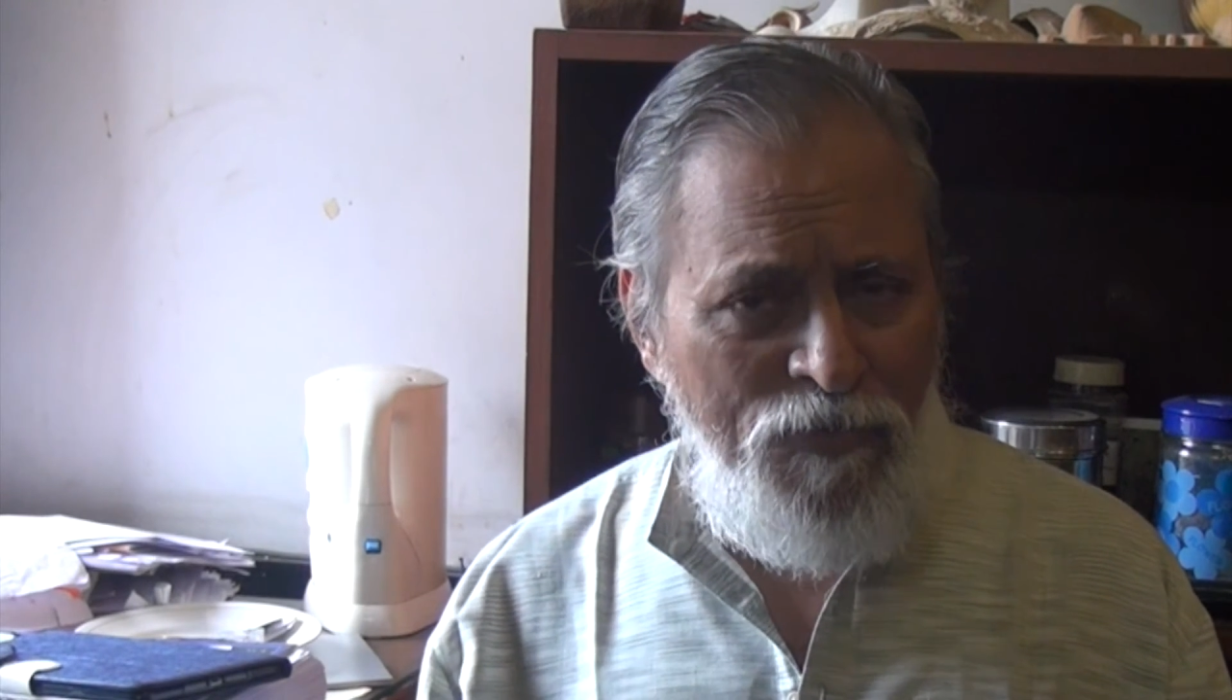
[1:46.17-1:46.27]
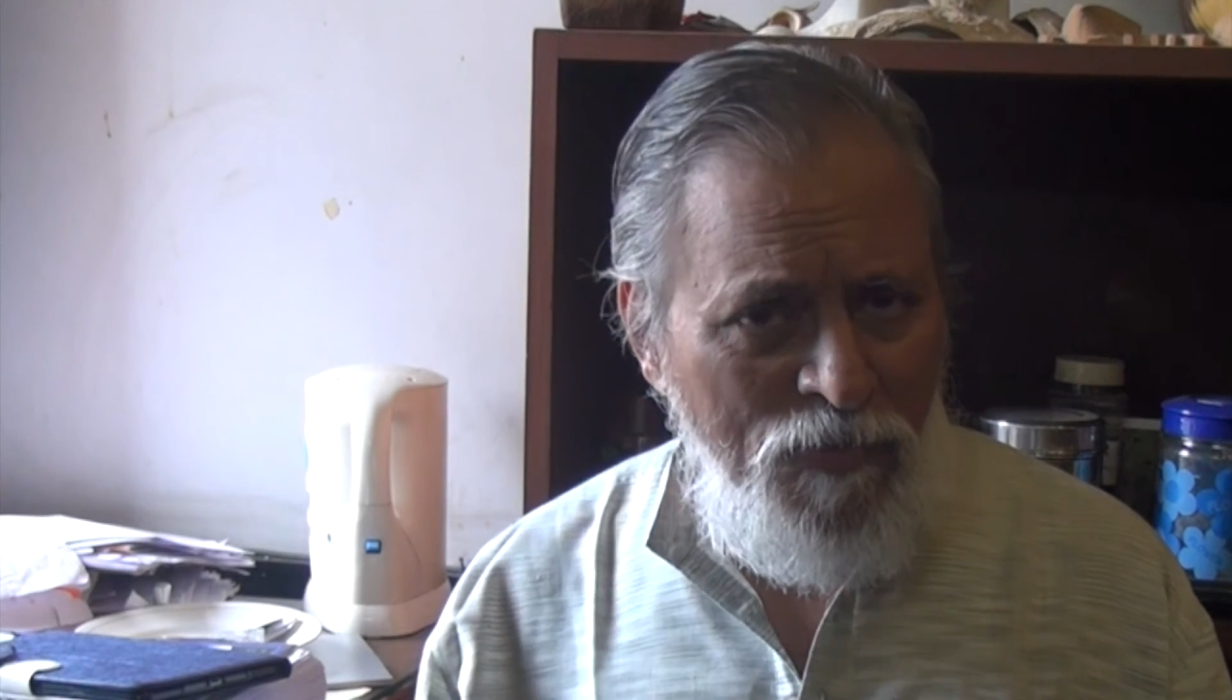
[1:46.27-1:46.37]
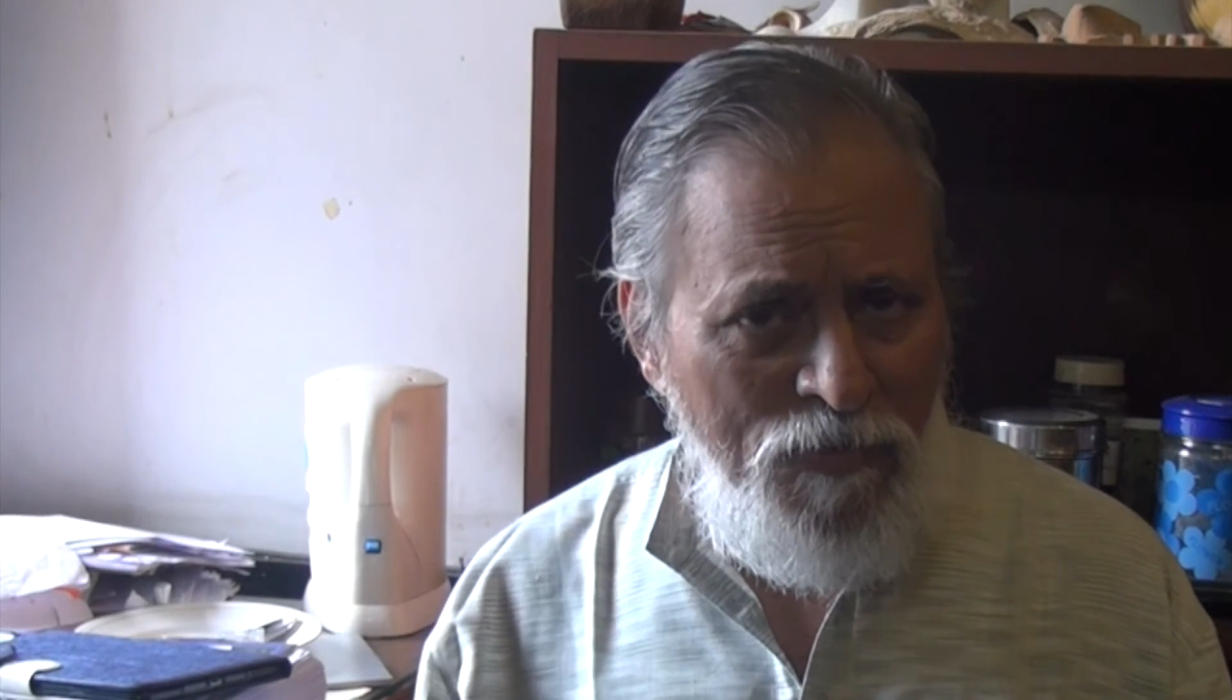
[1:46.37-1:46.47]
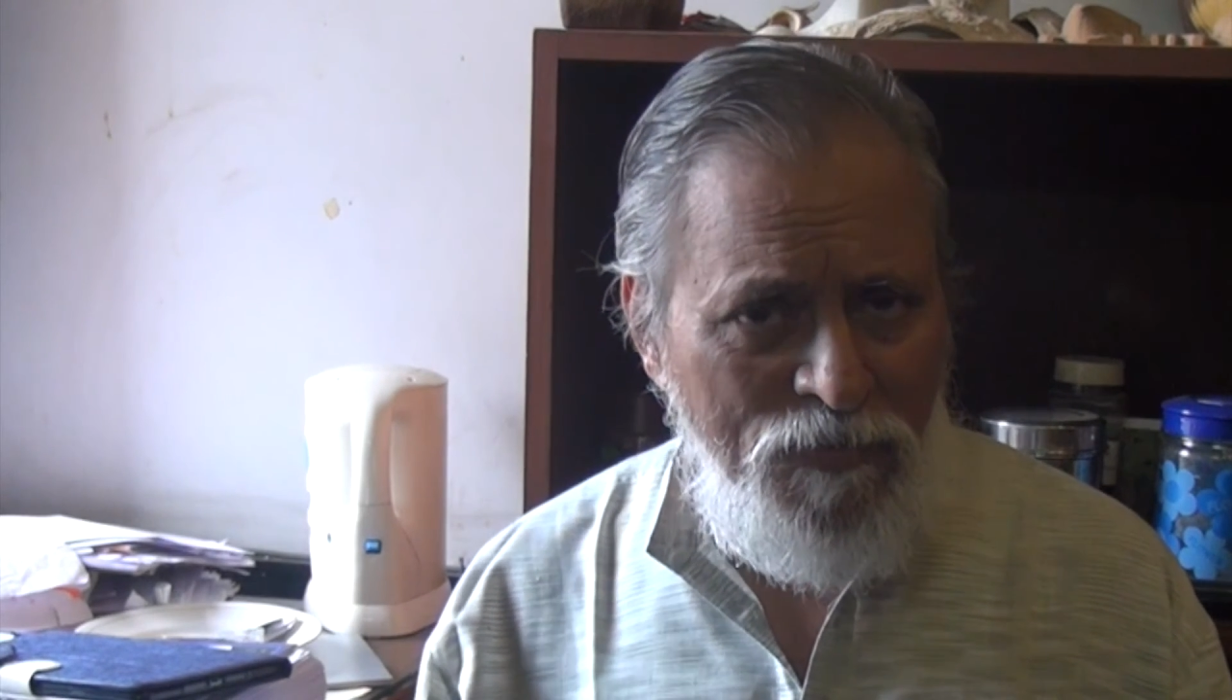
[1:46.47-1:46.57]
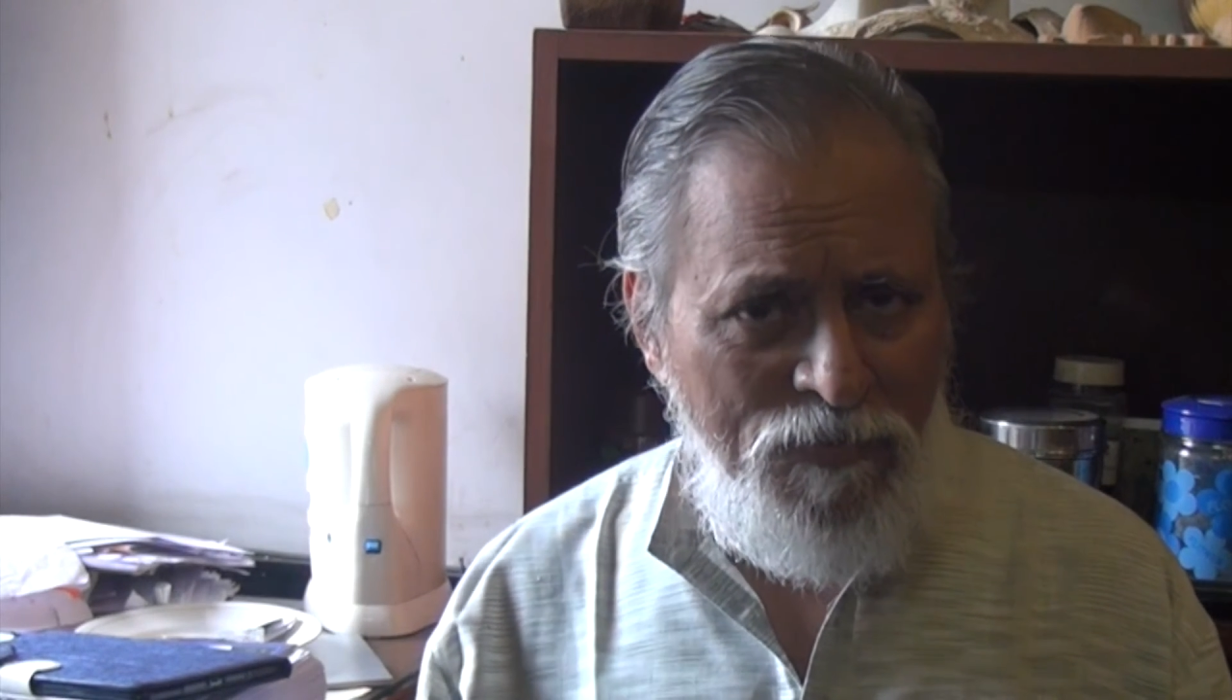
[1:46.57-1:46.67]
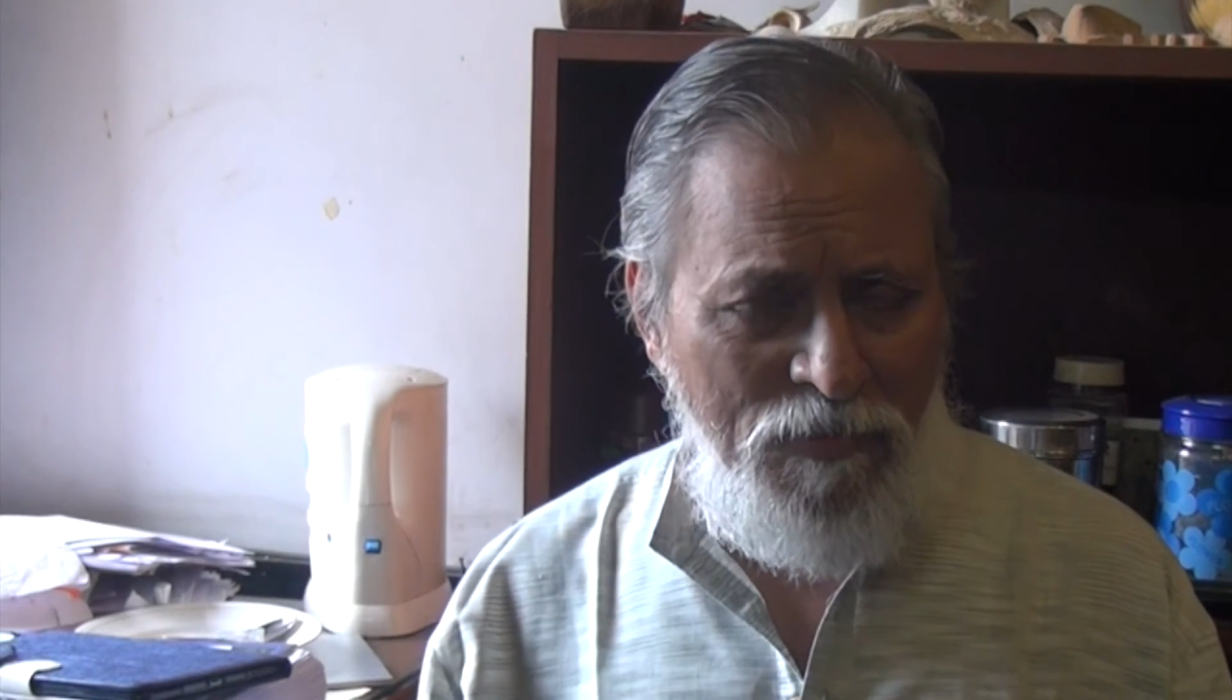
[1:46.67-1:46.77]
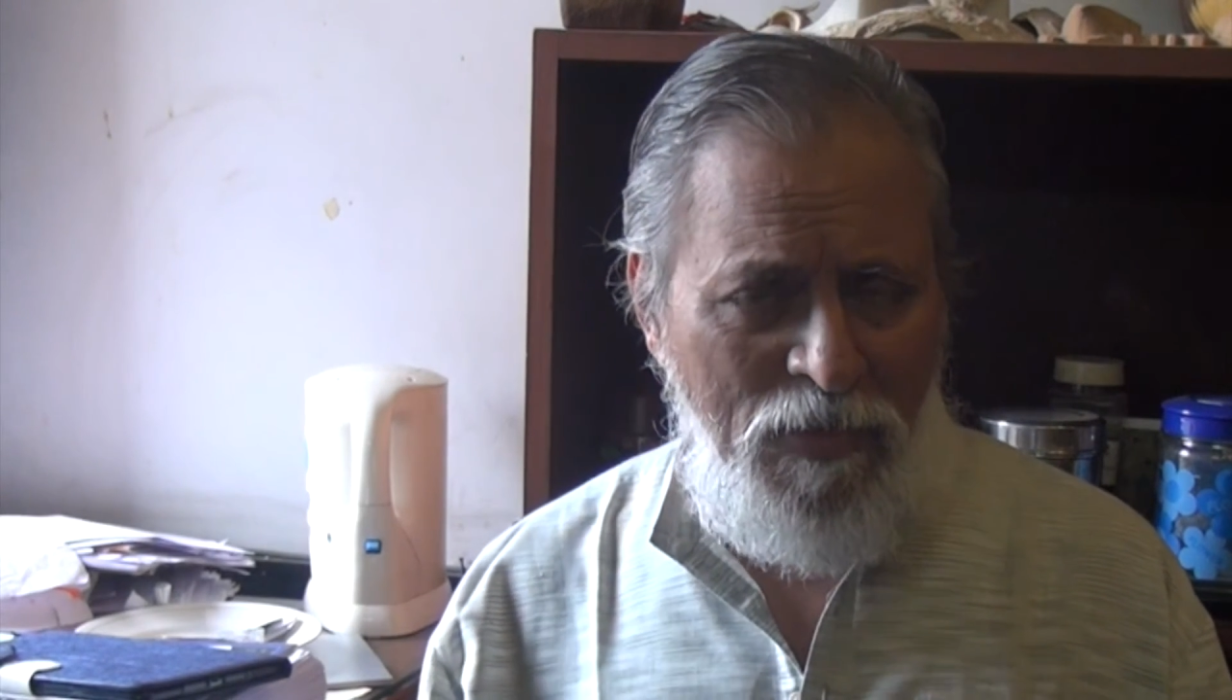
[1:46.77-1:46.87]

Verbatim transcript: course